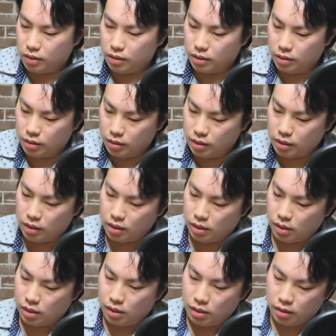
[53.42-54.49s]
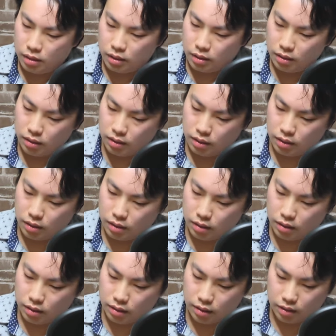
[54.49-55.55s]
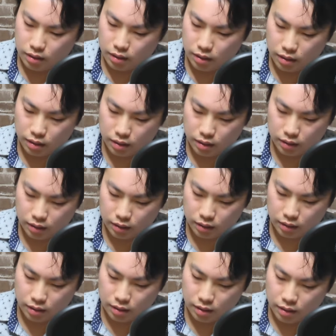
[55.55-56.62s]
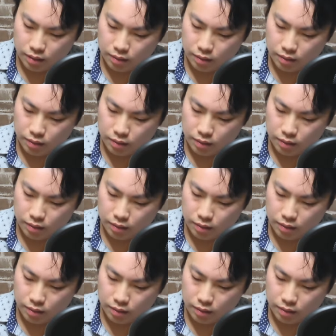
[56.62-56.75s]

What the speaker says: No one is speaking in this clip.